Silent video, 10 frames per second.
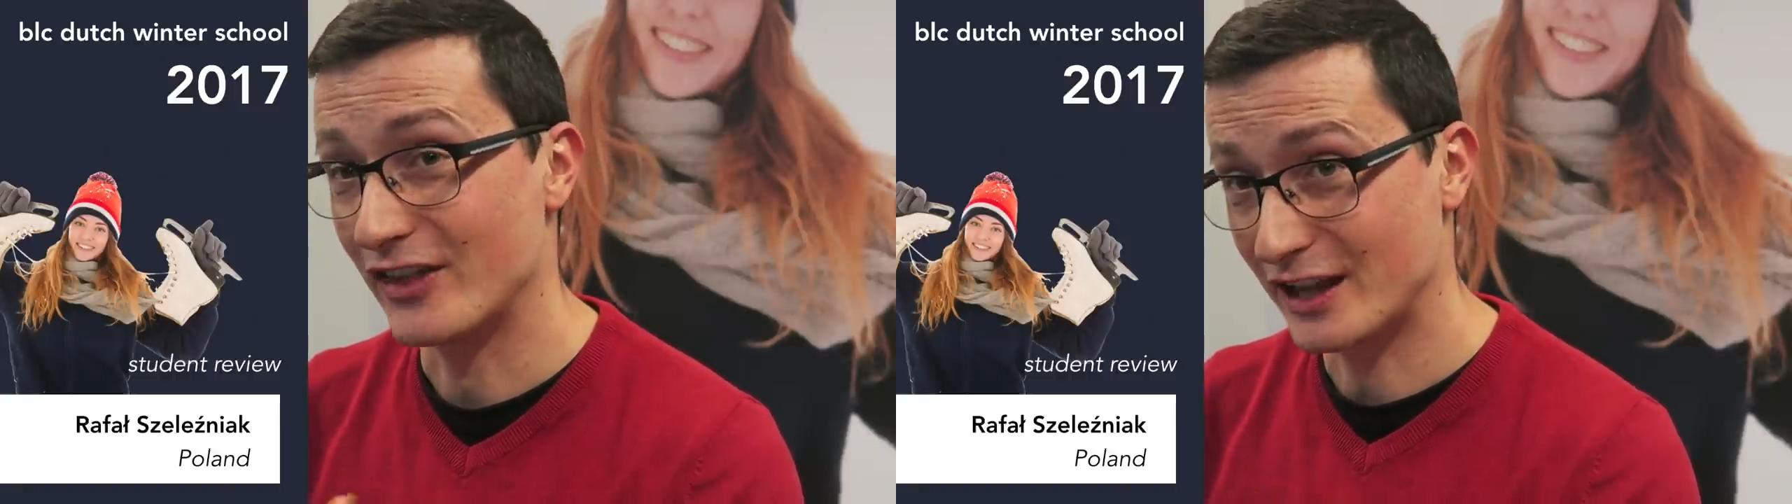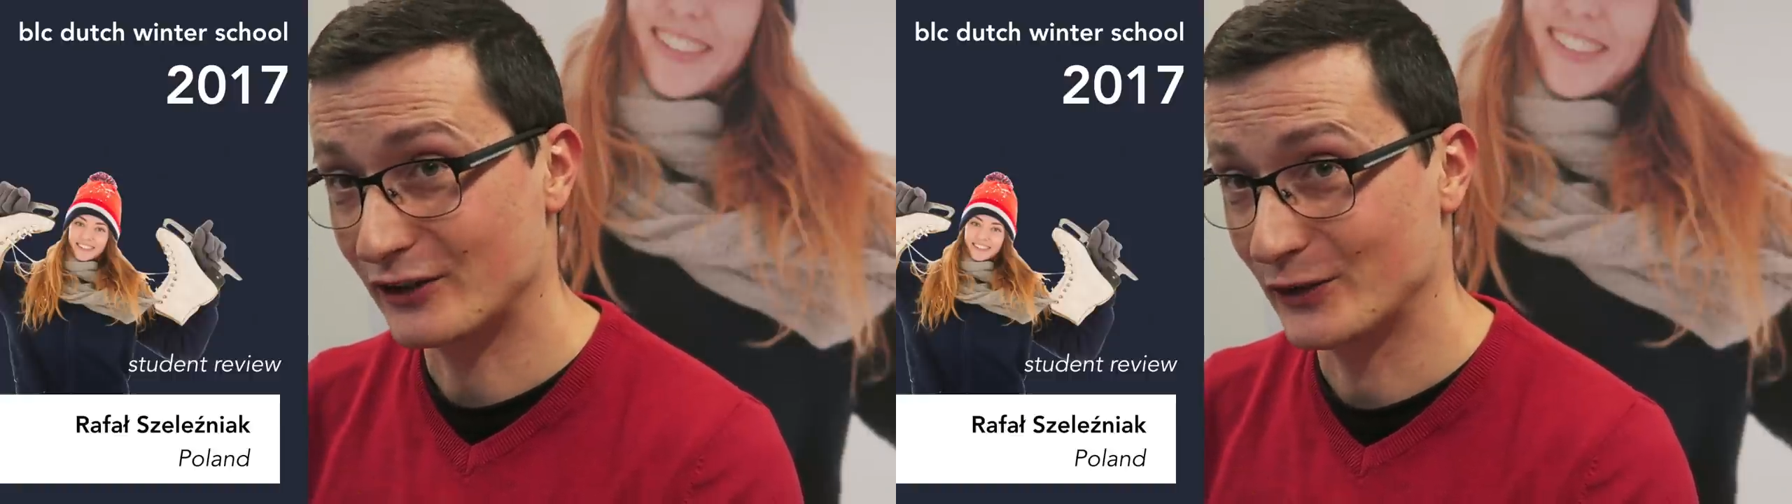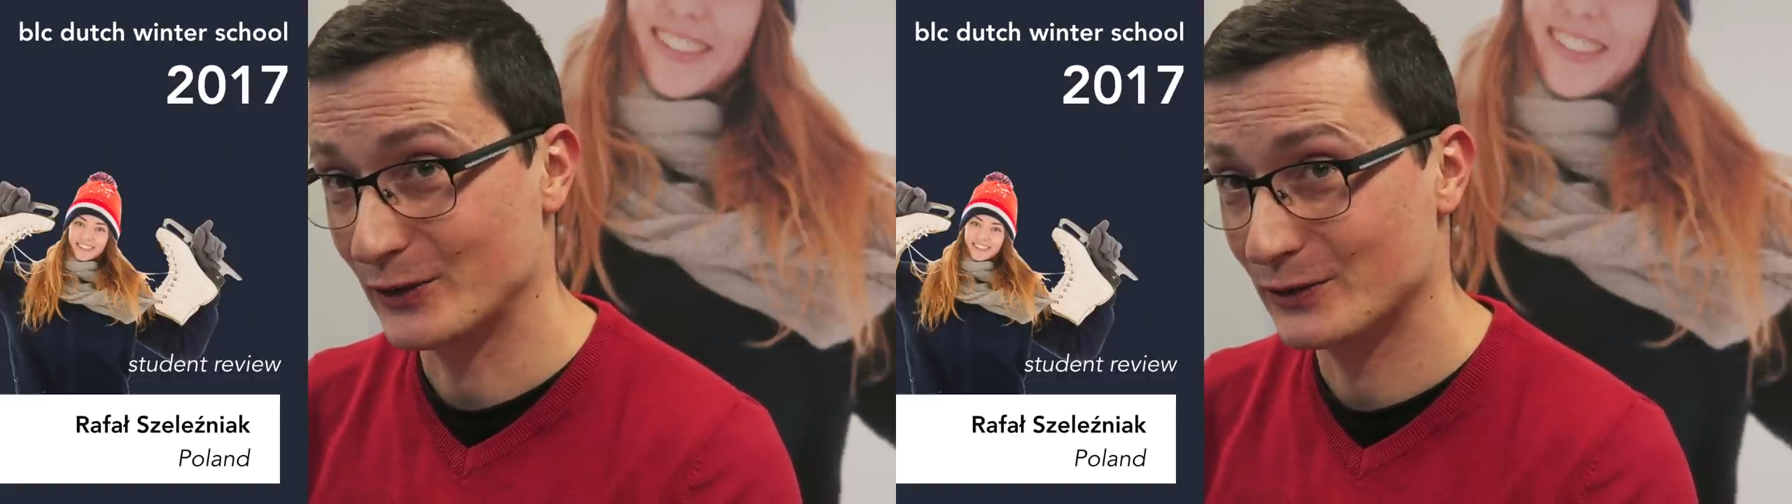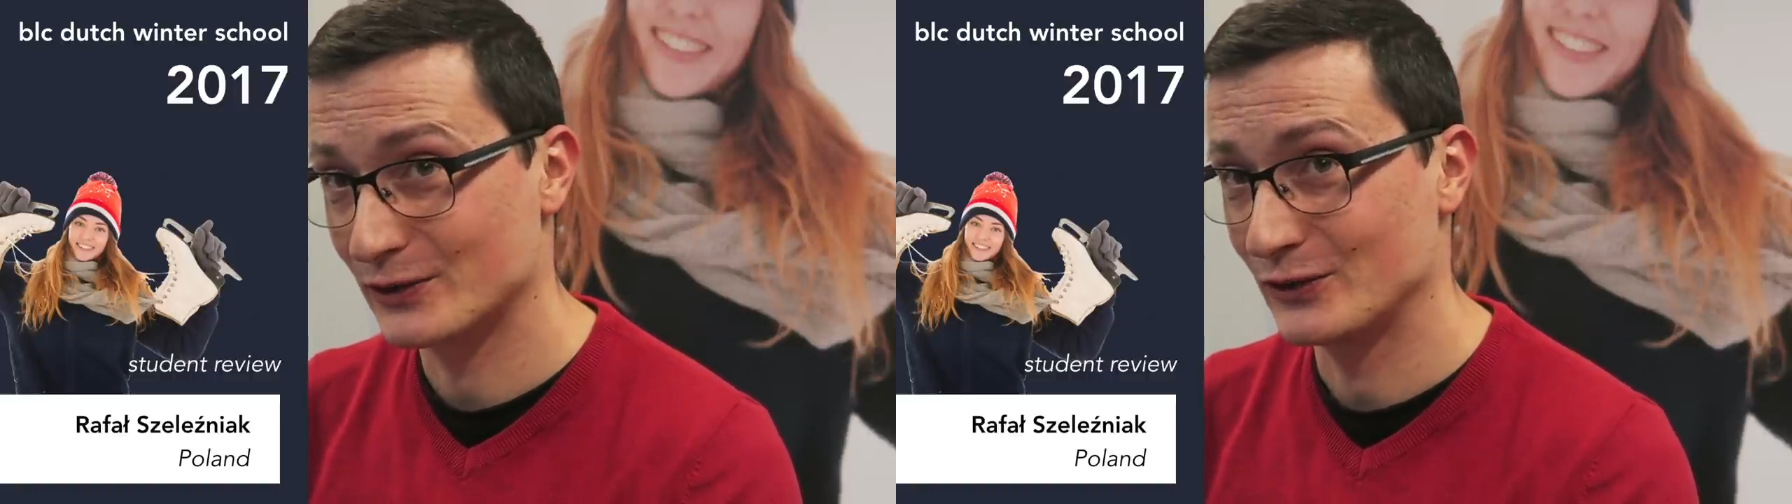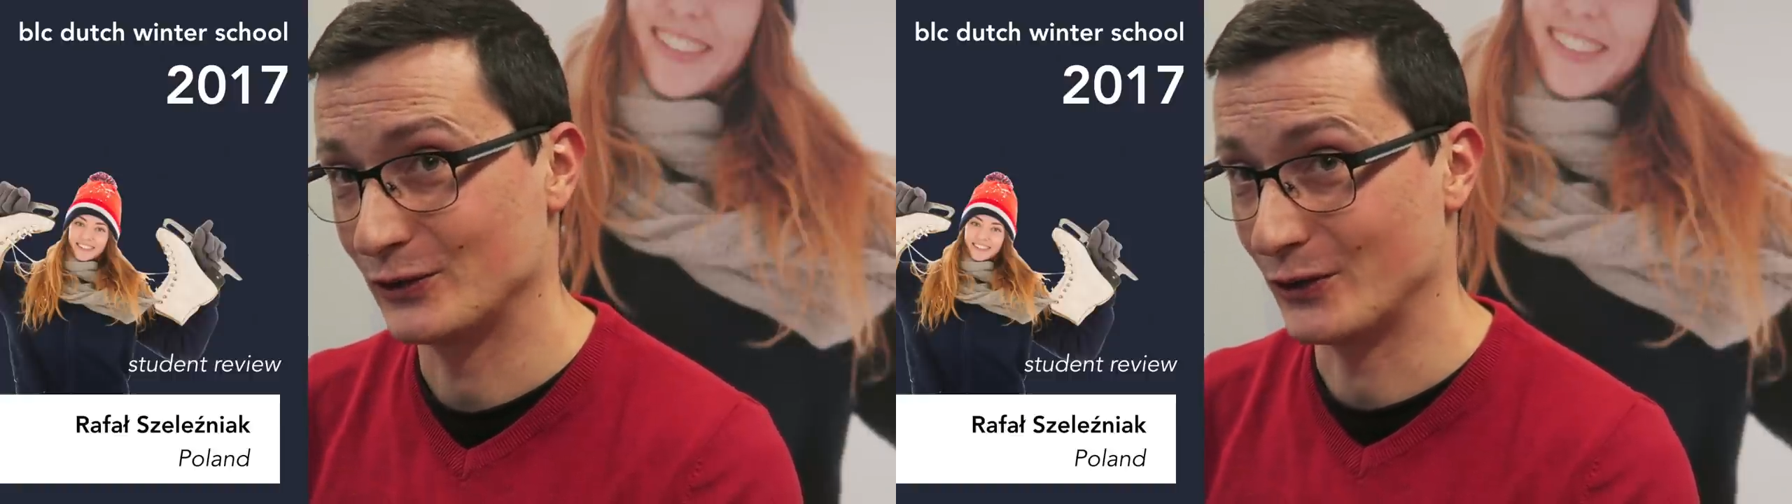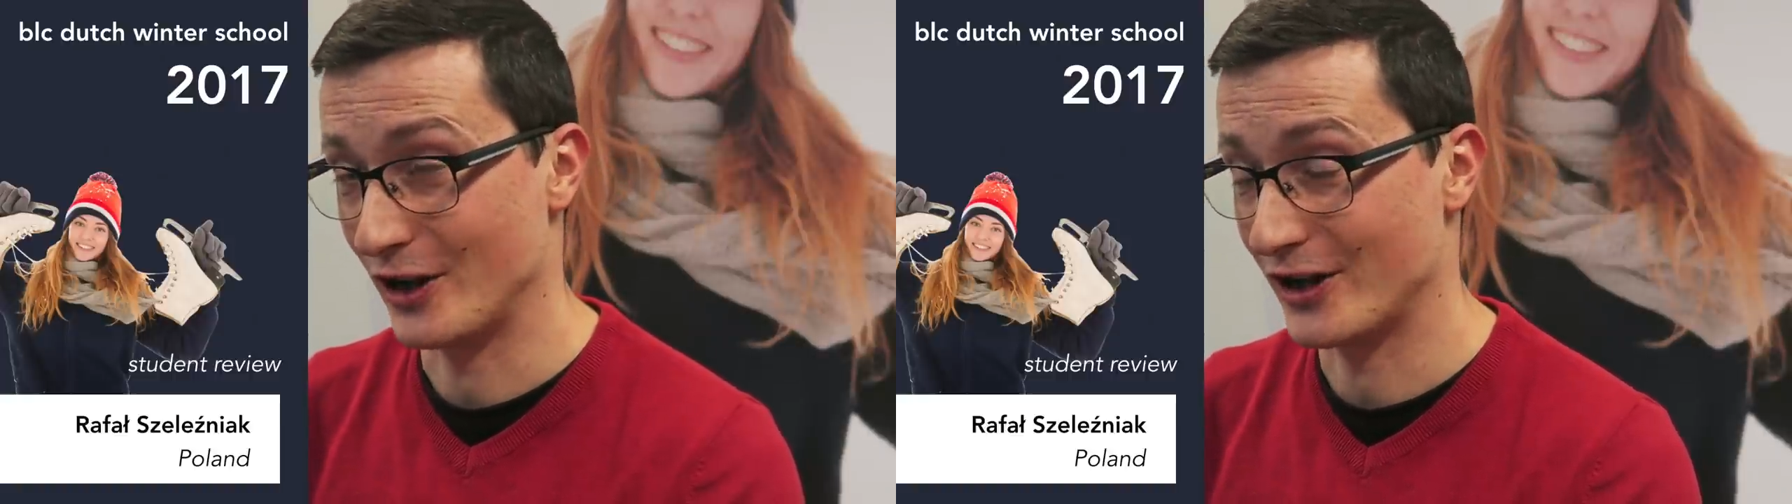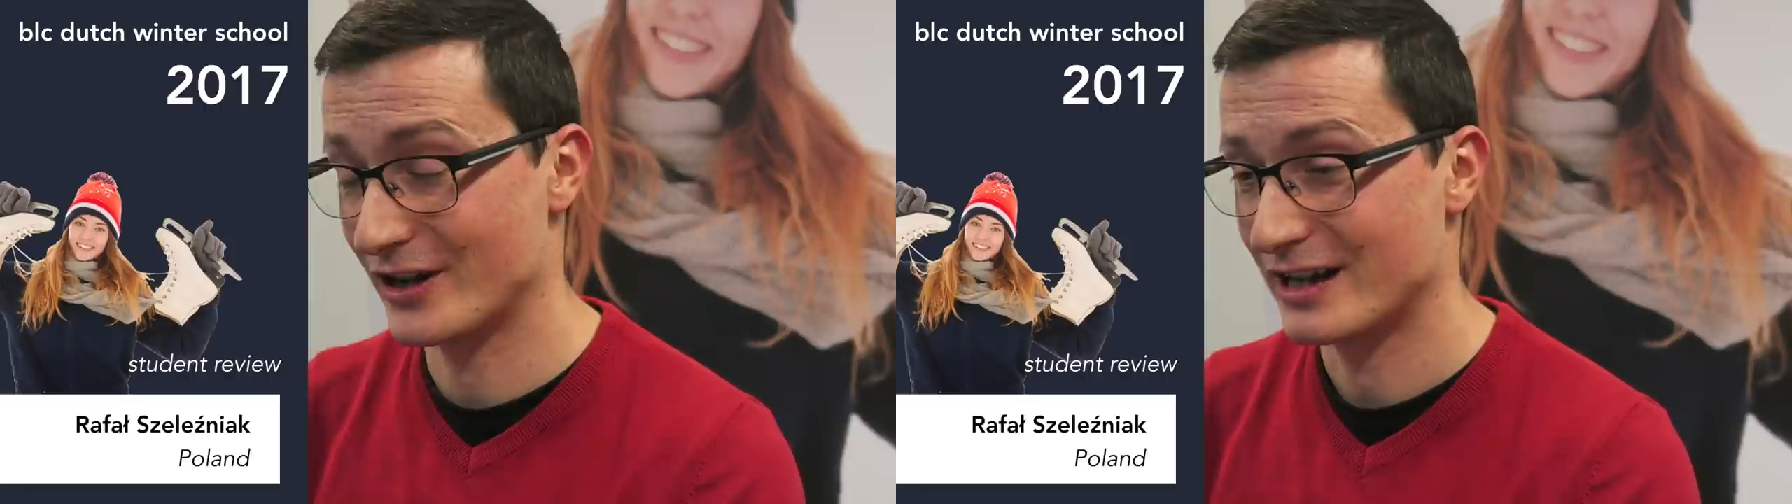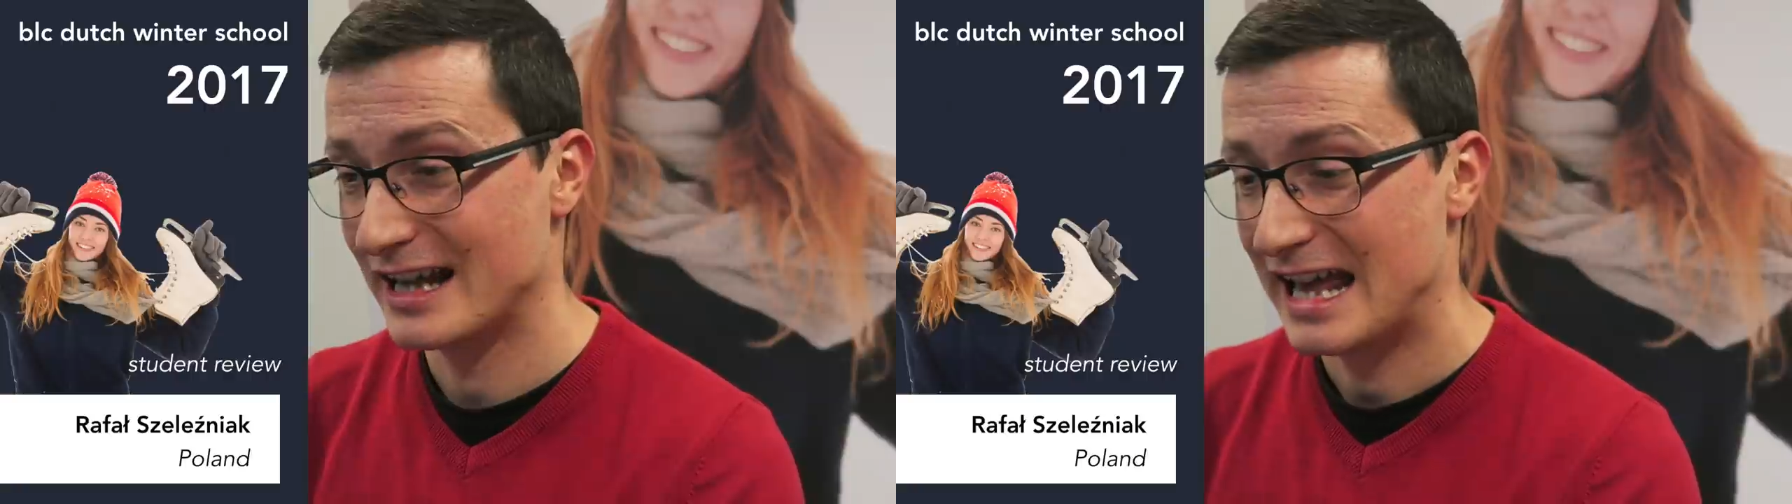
thankful to her.